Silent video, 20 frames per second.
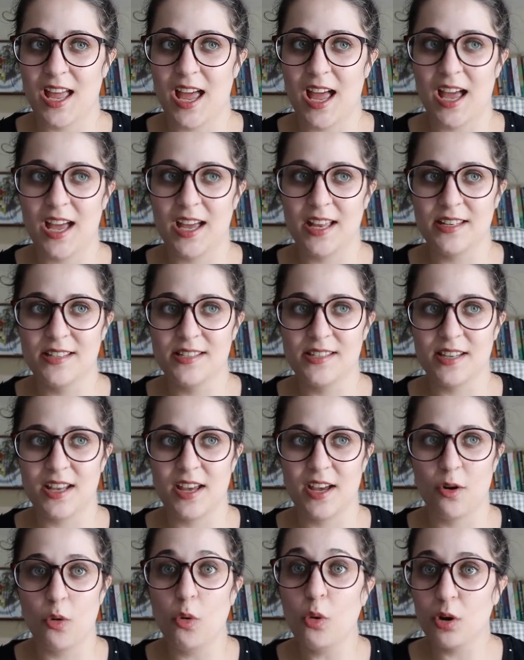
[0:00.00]
and
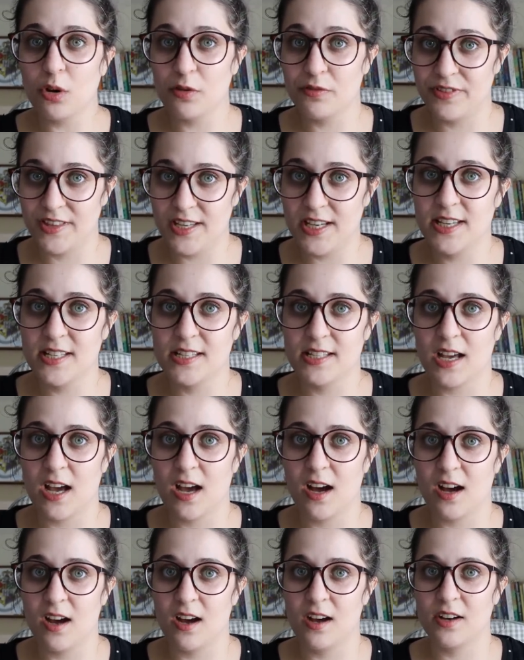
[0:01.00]
all of these
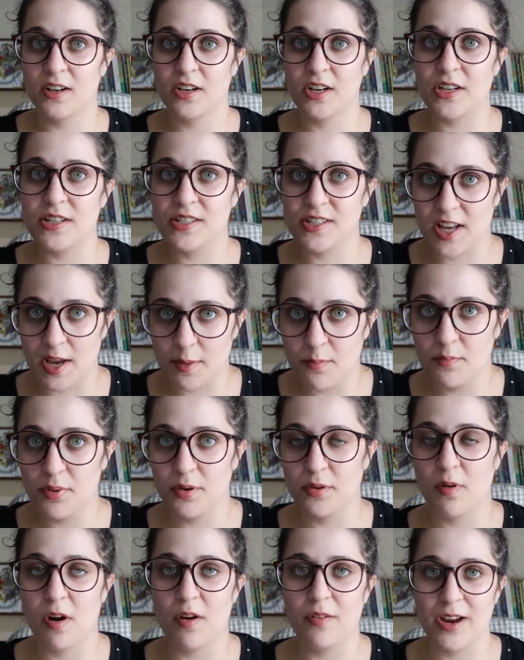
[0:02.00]
are
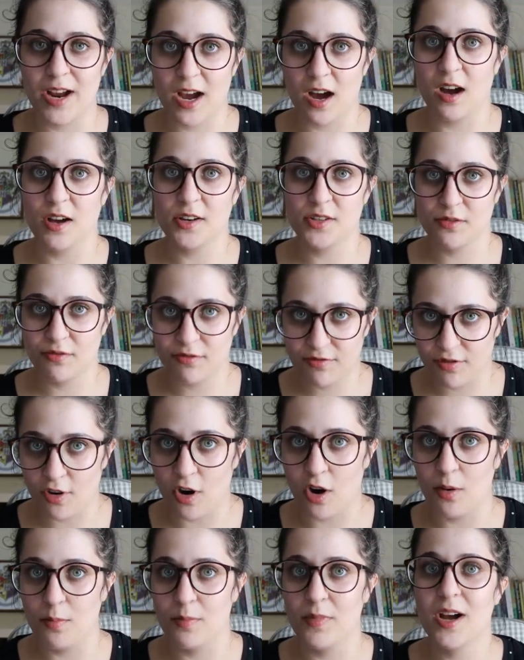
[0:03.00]
contemporary art
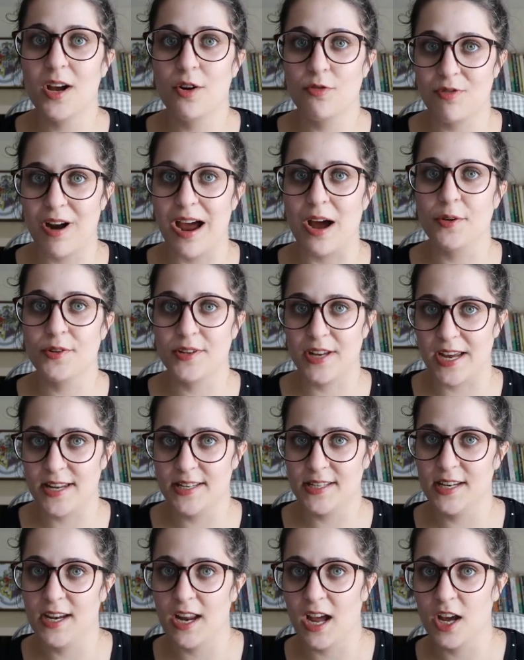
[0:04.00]
from around
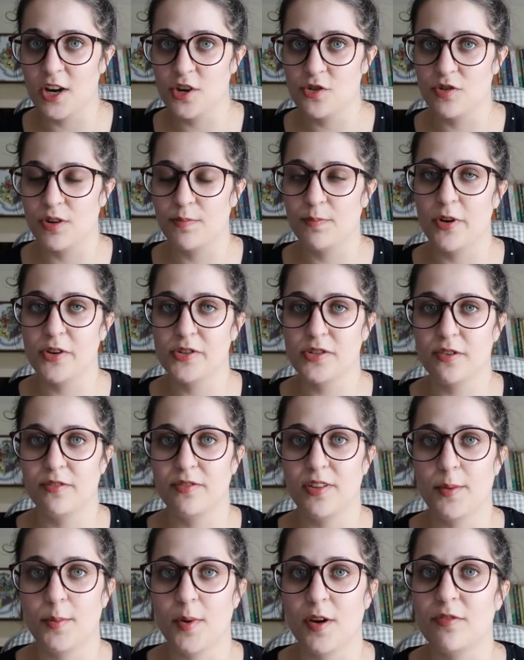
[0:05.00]
1800. Most of
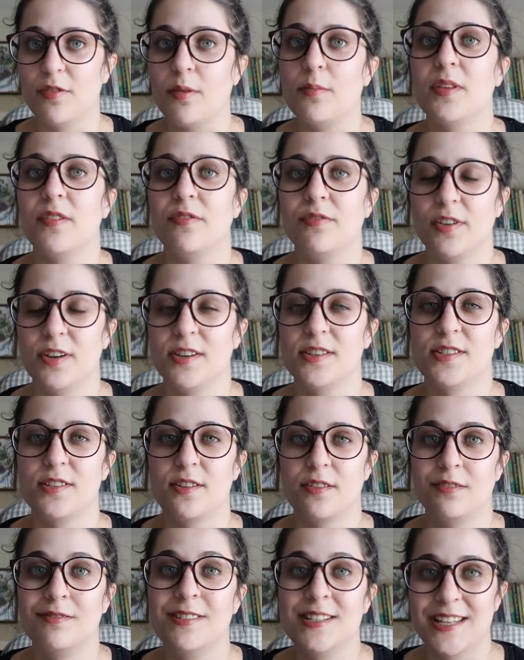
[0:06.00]
them are from the
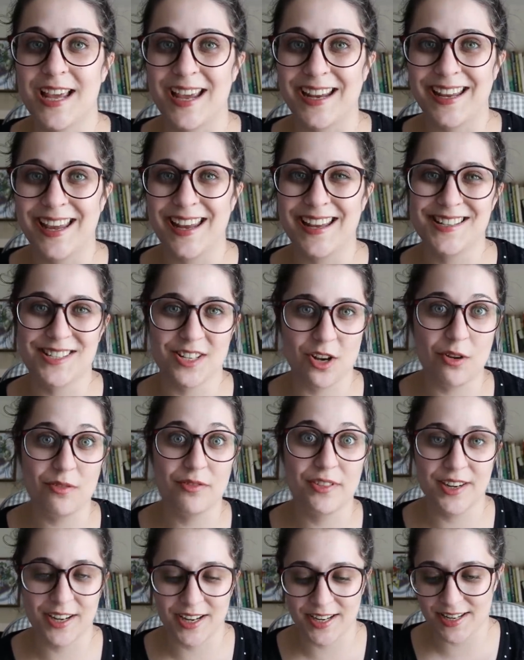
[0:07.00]
first three decades
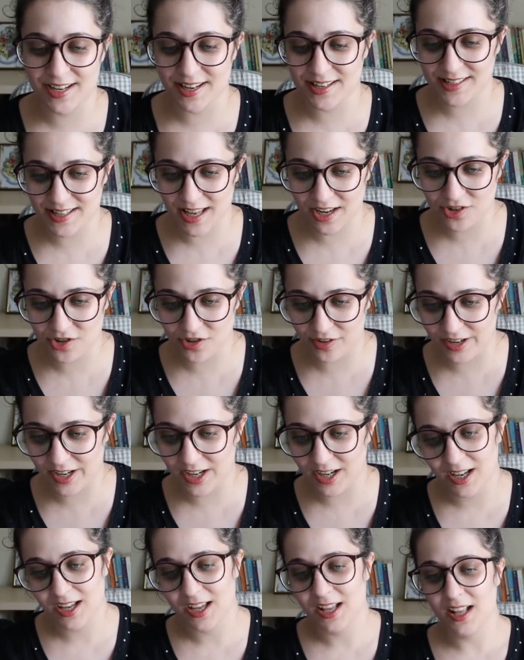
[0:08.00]
of the 19th century.